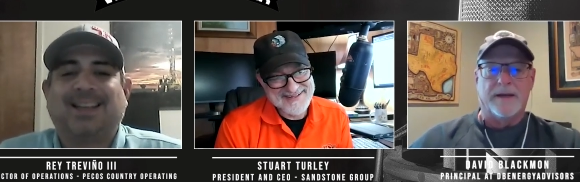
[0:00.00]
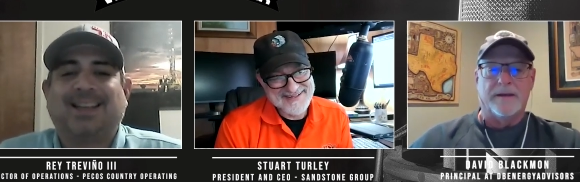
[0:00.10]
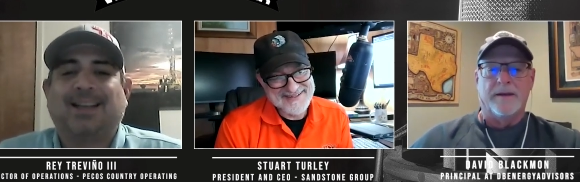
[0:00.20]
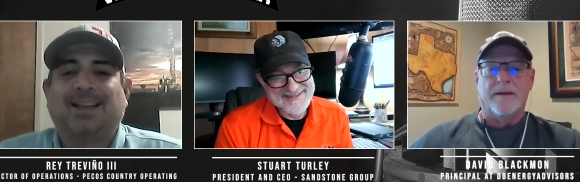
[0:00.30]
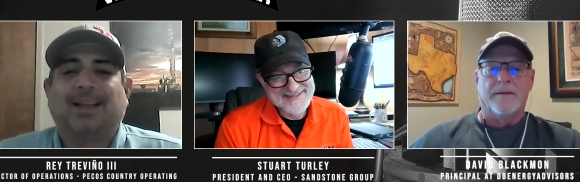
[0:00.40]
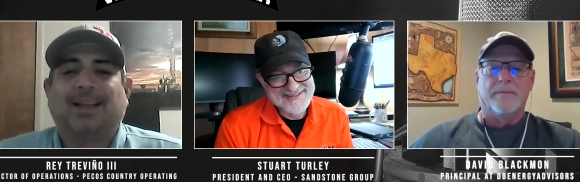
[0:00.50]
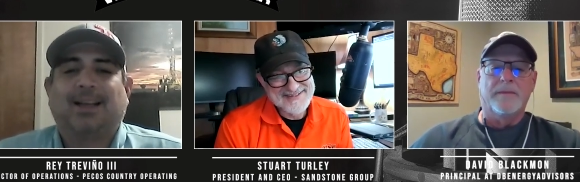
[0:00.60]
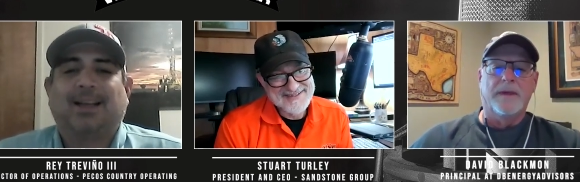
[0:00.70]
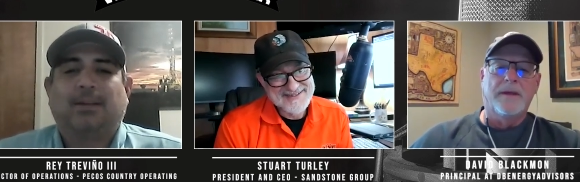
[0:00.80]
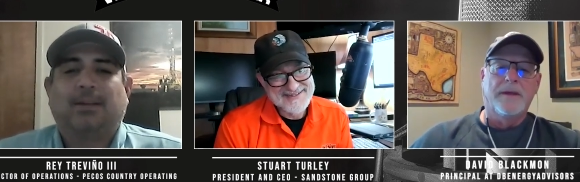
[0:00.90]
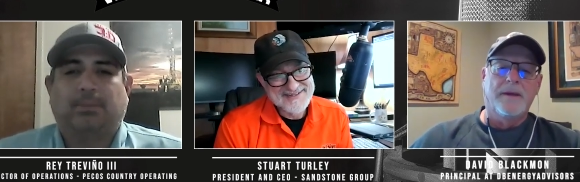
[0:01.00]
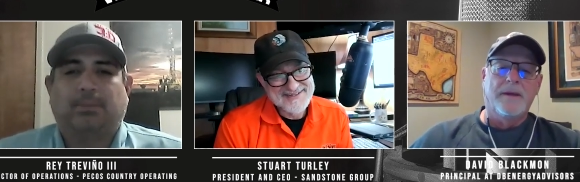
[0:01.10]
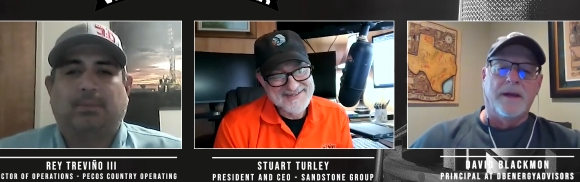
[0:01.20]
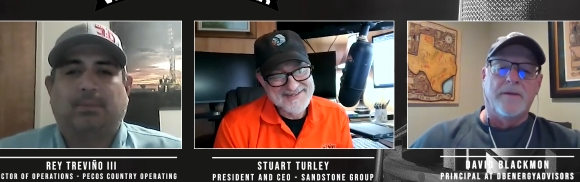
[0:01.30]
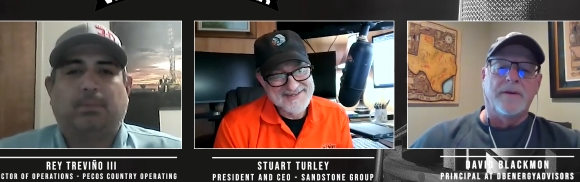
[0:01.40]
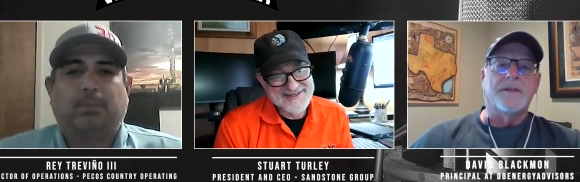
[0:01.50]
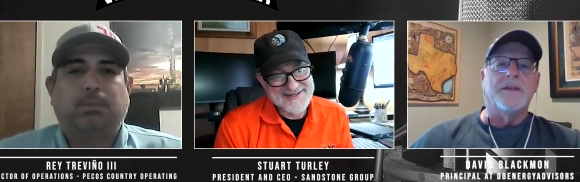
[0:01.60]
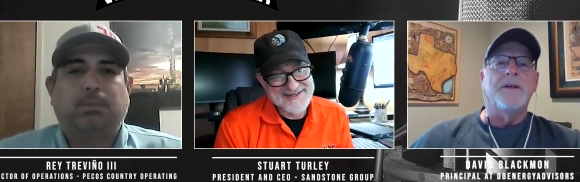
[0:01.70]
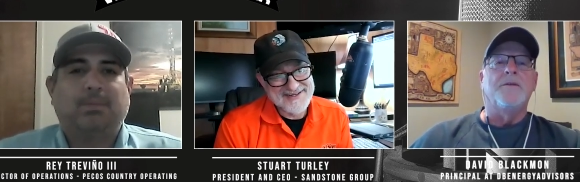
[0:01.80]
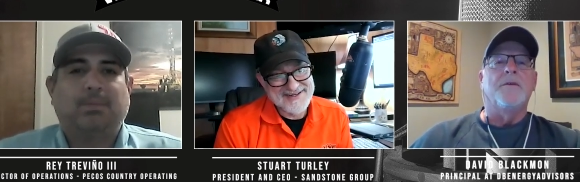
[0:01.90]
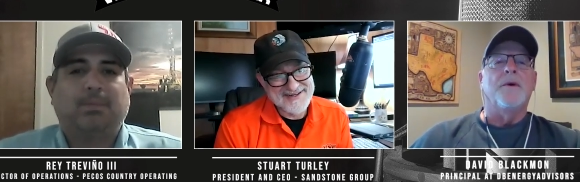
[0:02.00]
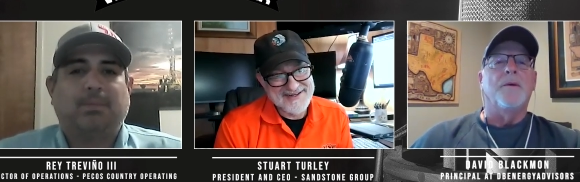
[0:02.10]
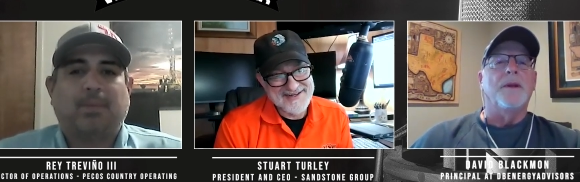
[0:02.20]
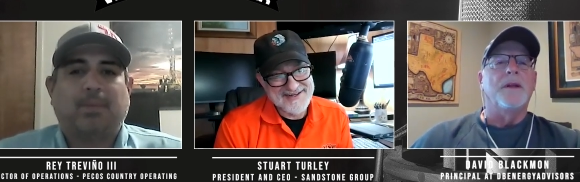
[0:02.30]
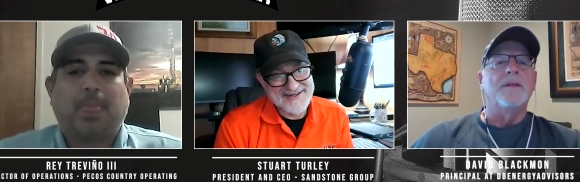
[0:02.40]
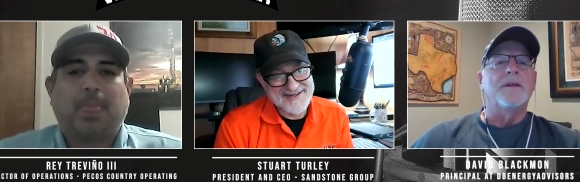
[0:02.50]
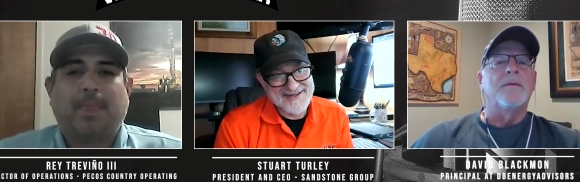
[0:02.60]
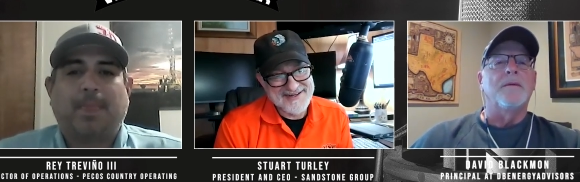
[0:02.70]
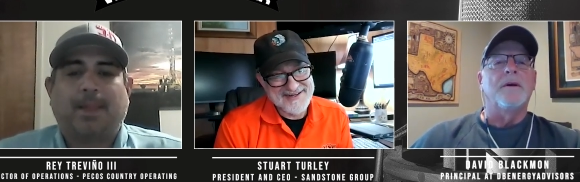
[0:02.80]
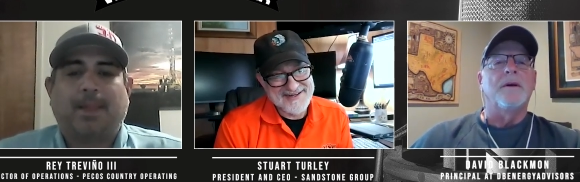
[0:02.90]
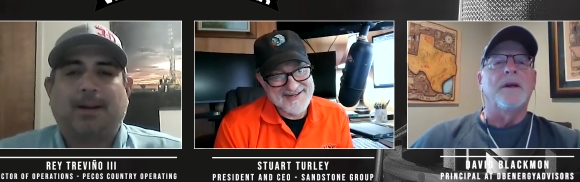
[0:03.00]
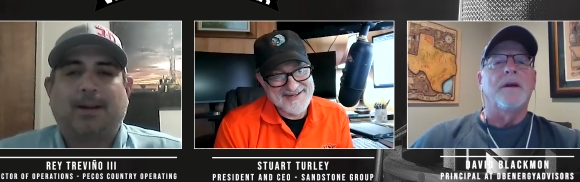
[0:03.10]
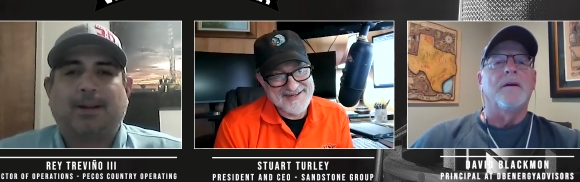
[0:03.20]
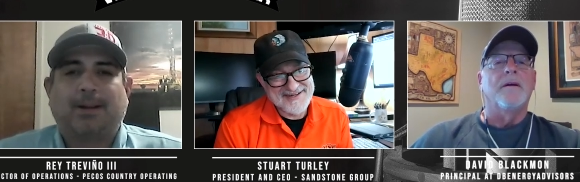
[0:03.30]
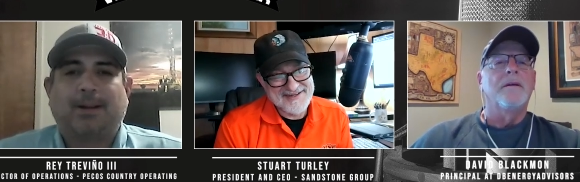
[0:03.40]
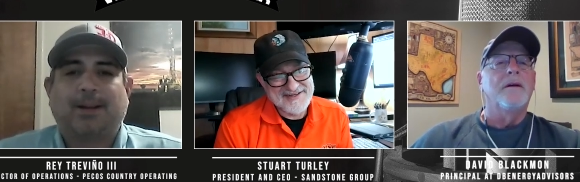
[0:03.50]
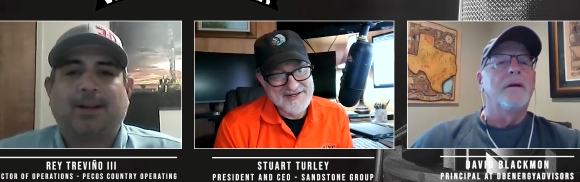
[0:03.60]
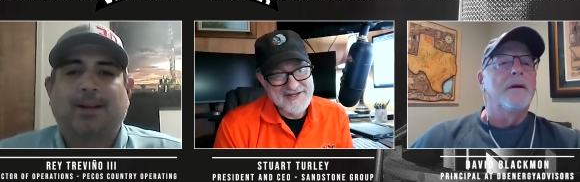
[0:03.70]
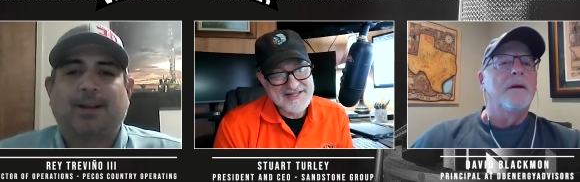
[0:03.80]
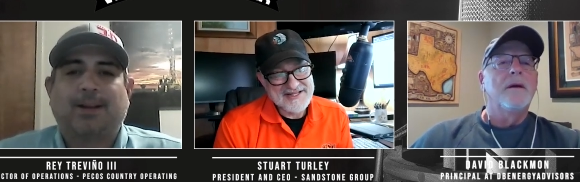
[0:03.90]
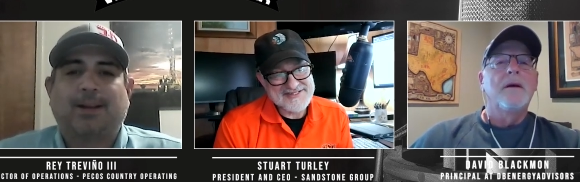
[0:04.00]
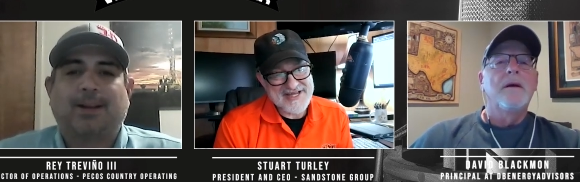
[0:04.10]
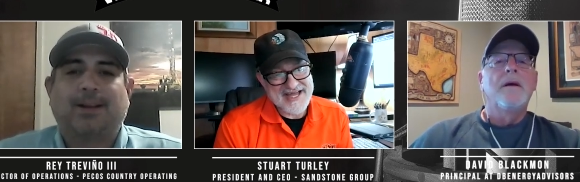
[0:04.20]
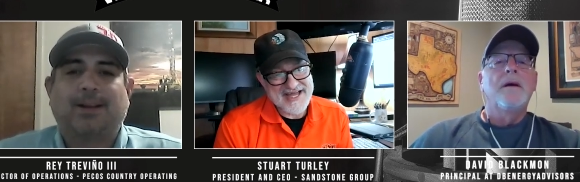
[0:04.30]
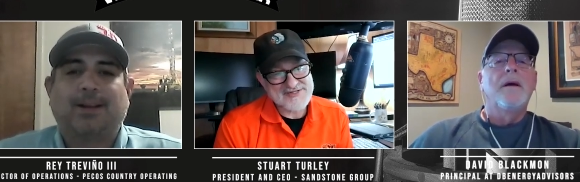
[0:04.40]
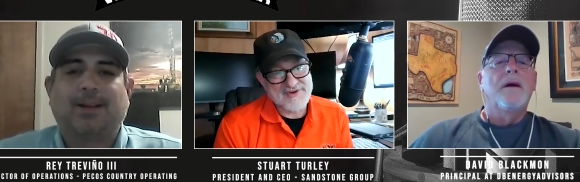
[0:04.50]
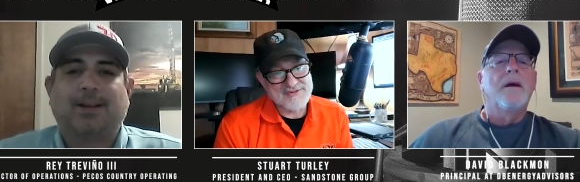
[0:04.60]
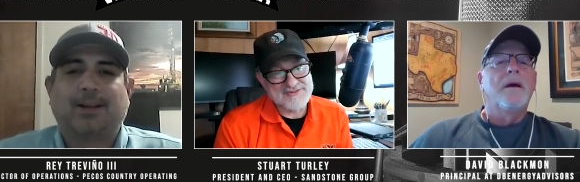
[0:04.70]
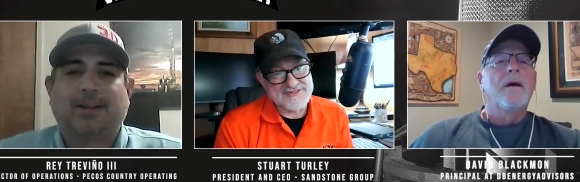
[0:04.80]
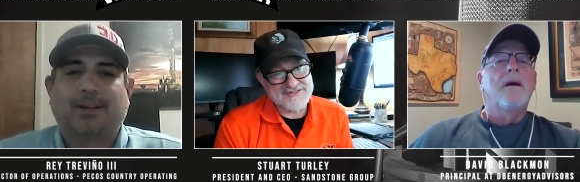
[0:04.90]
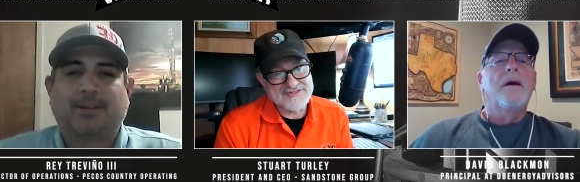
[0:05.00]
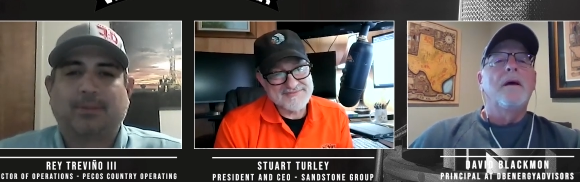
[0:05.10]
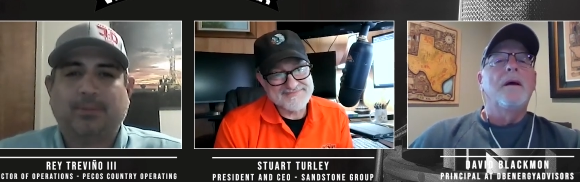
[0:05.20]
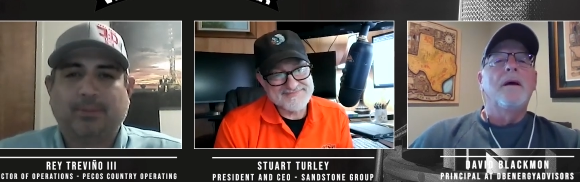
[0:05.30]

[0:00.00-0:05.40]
Speaker 1: Dad gum. Having a senior moment. Let's go look here.
Speaker 2: Let's ask Moses.